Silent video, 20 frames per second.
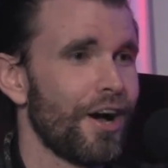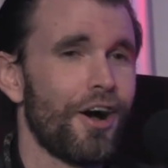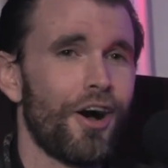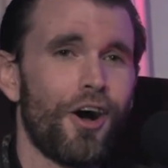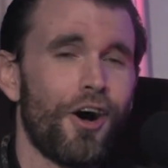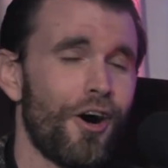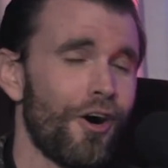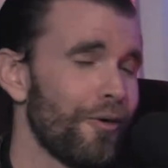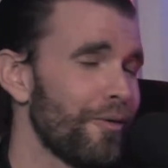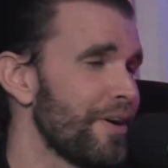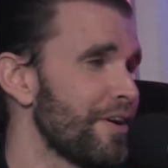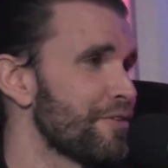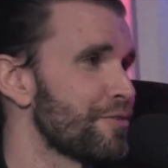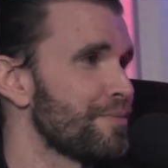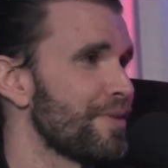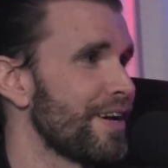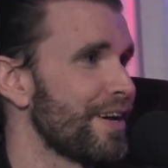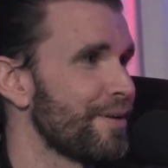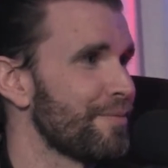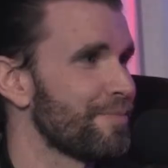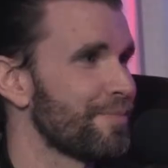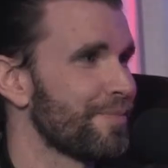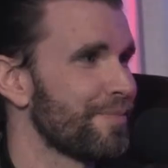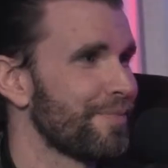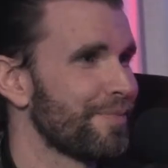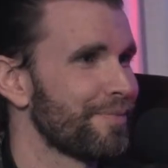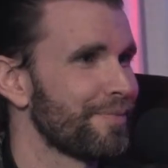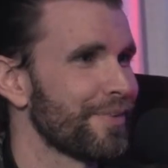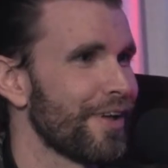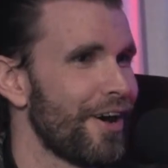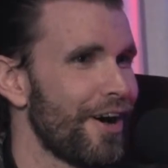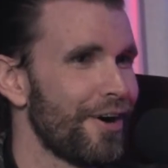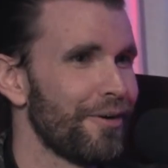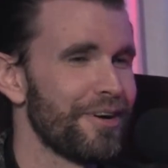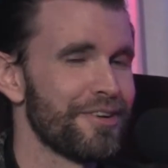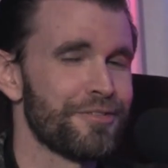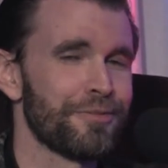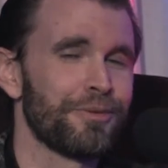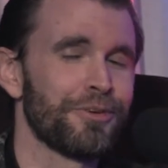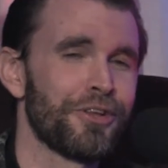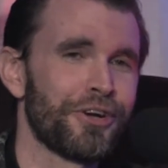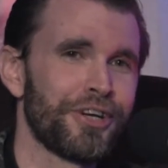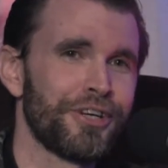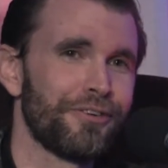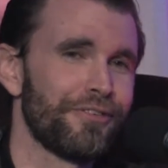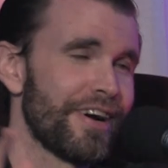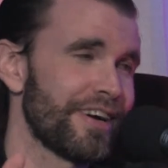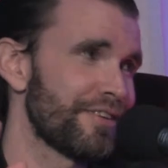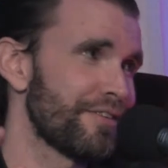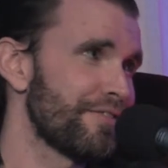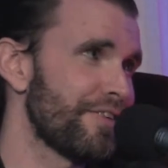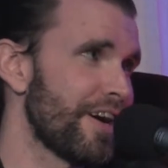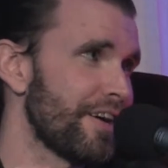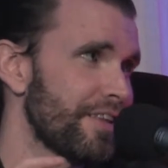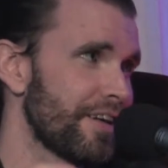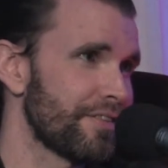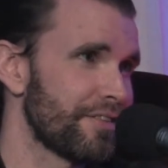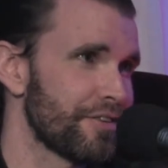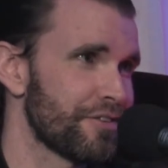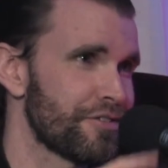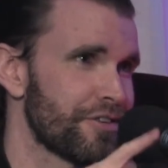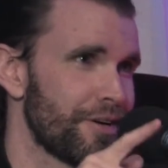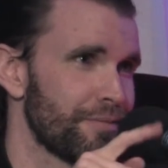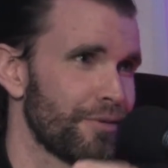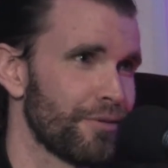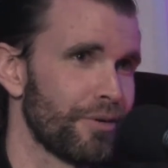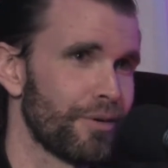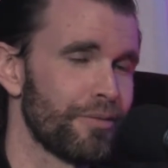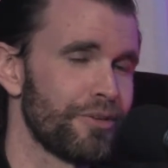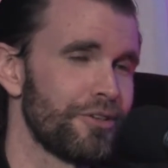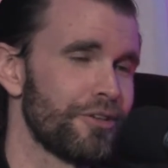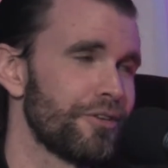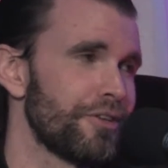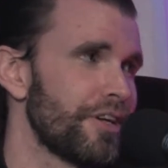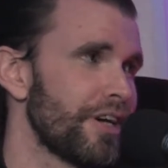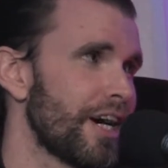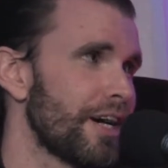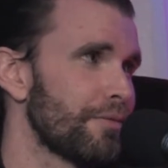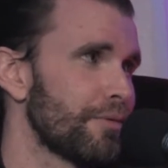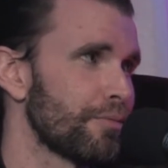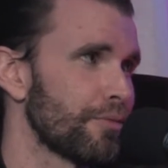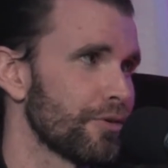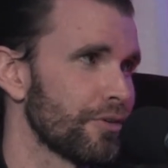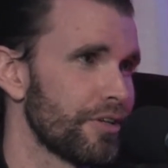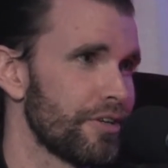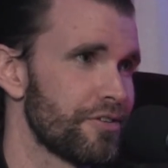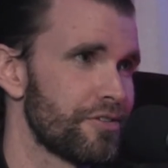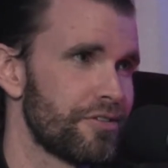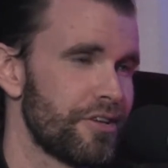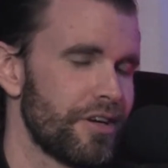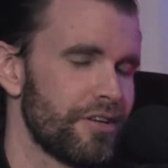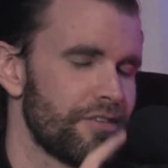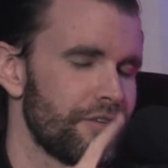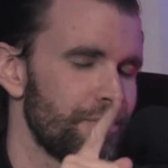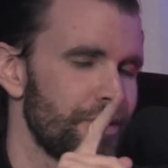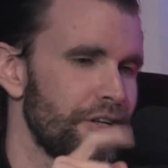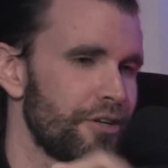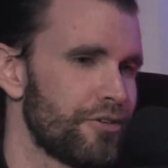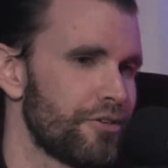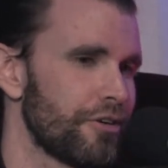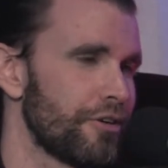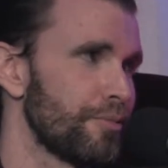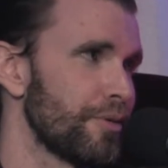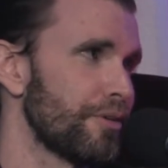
Always, man. Always. And we're looking to rectify that this summer when we do the album release. Date to be determined.